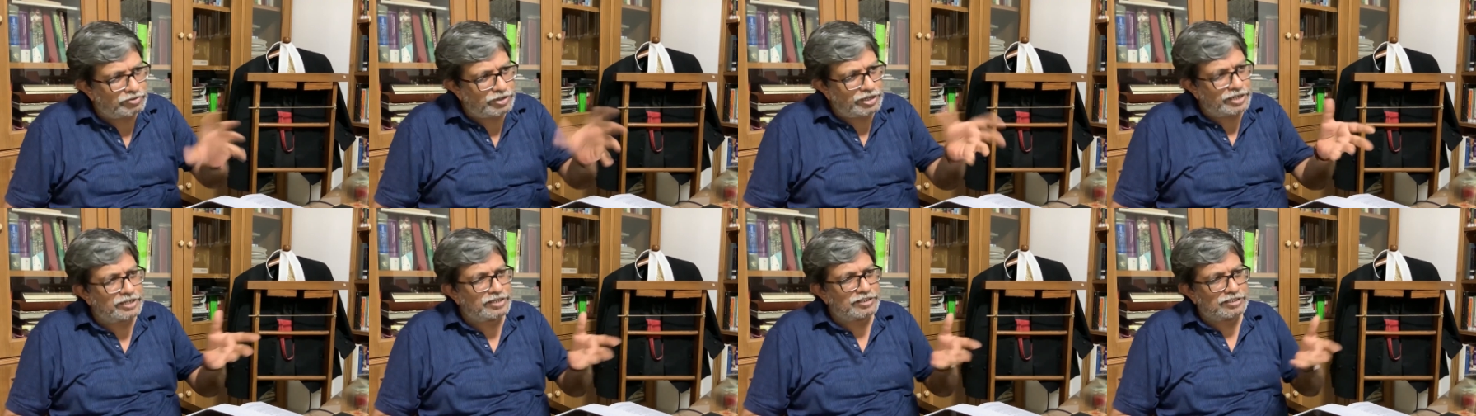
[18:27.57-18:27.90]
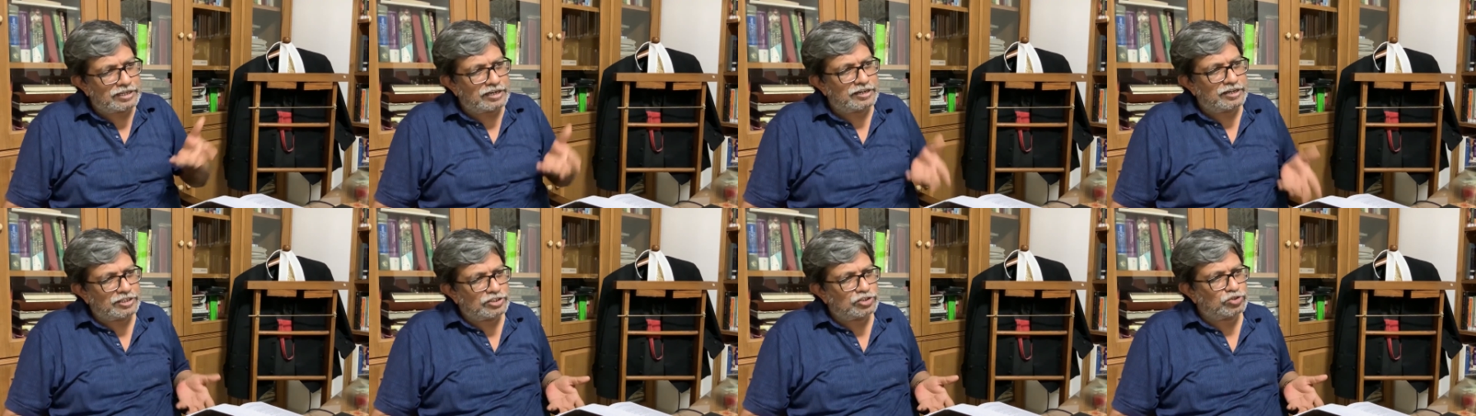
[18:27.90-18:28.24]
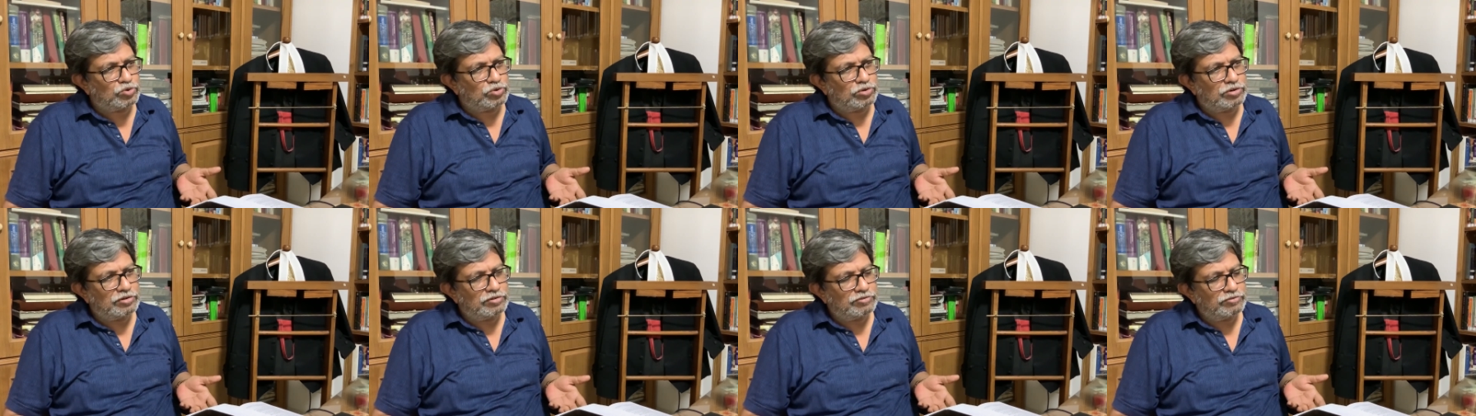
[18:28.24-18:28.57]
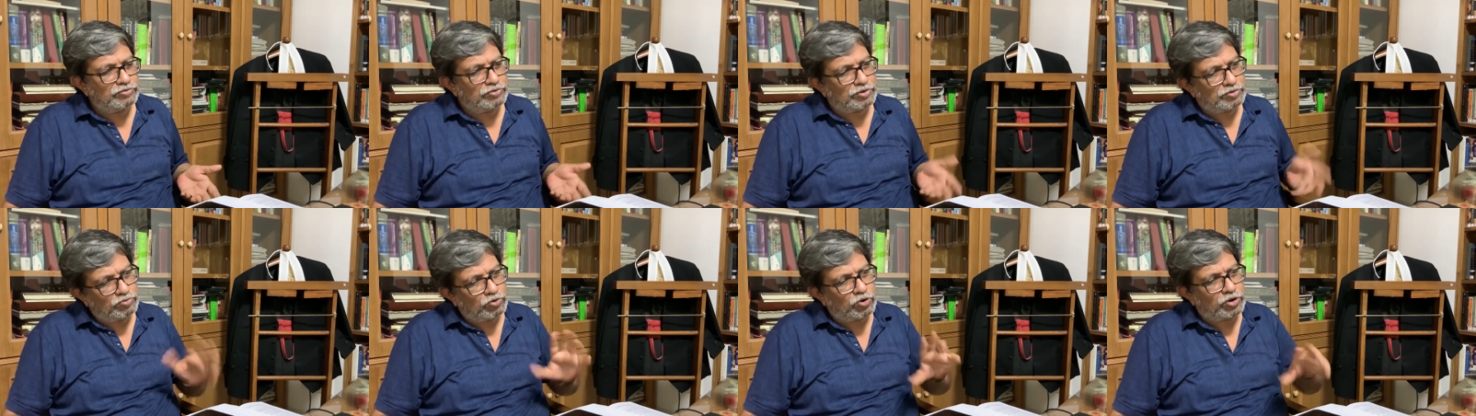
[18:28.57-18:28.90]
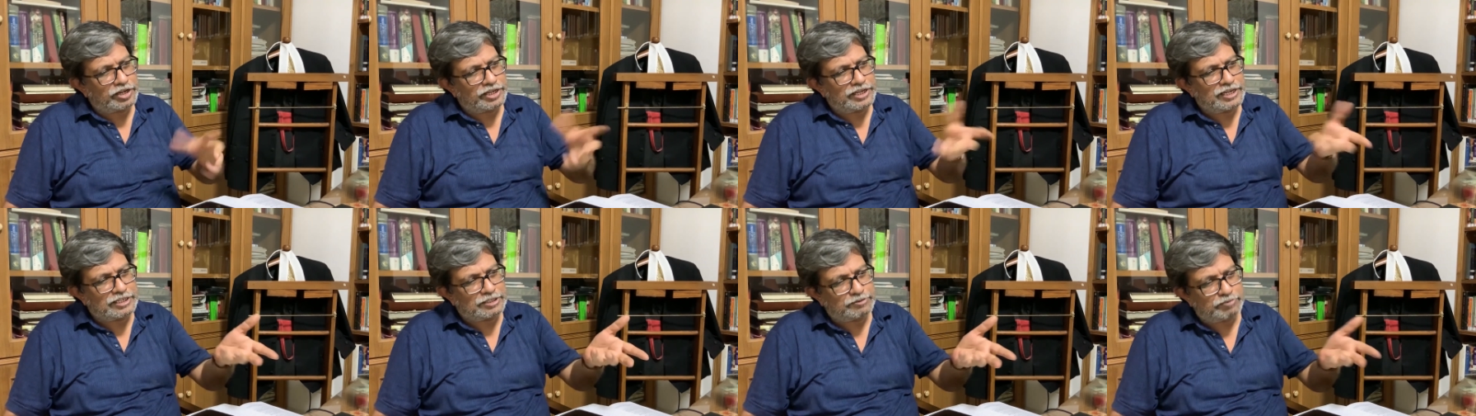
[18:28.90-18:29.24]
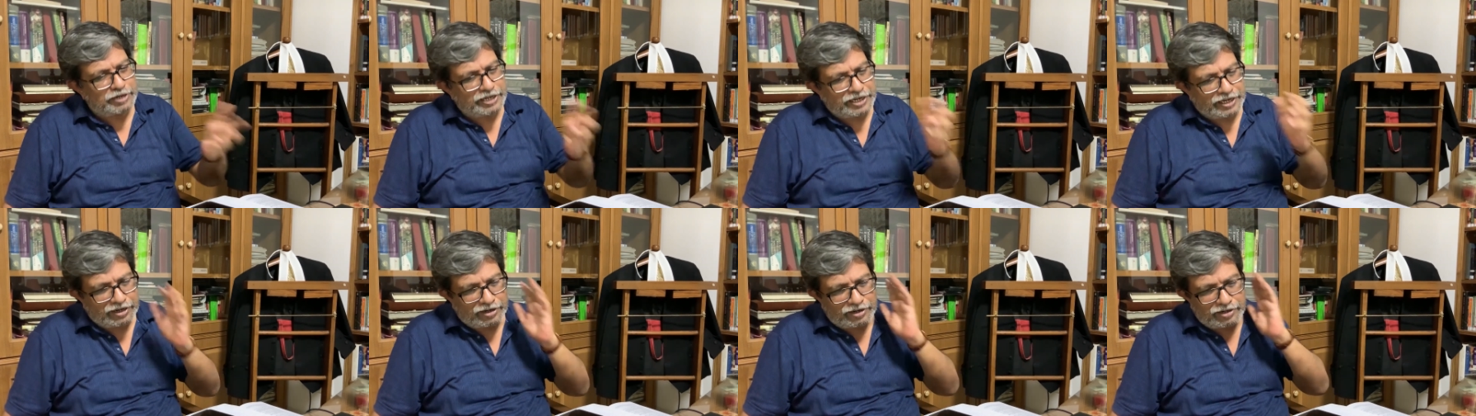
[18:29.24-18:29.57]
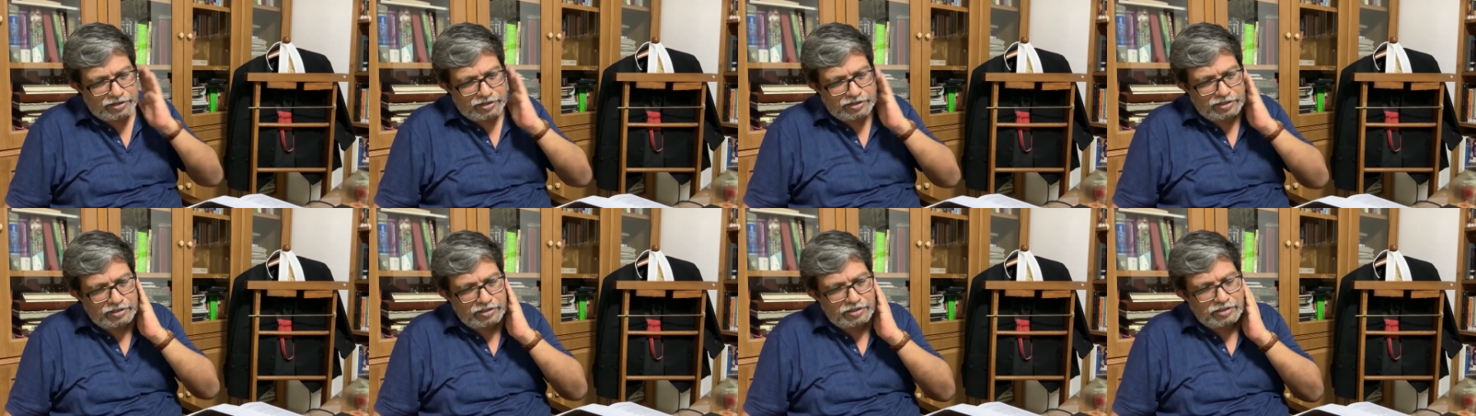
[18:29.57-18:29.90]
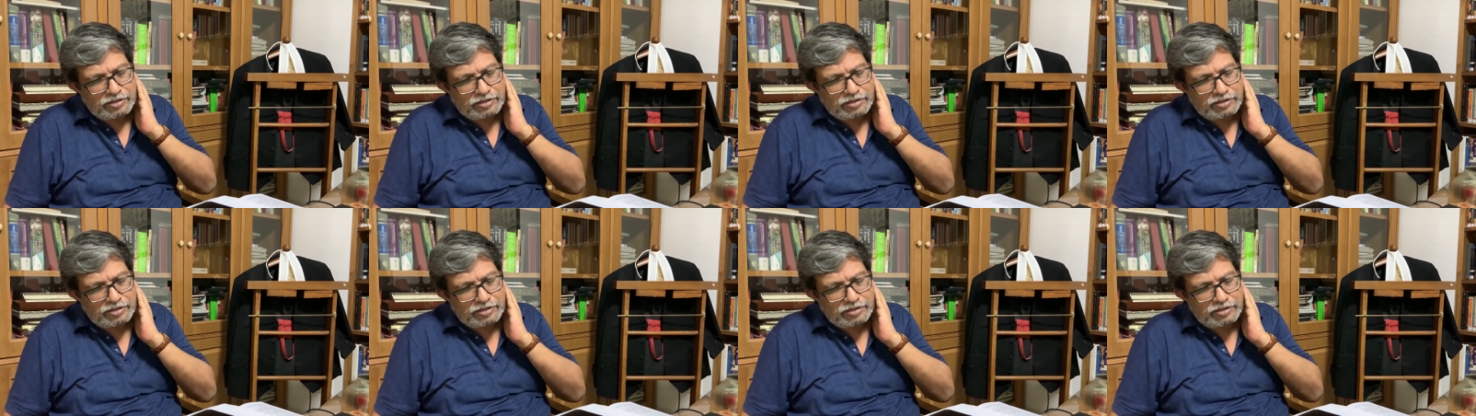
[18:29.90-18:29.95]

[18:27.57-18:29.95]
the way it is understood from what I explained,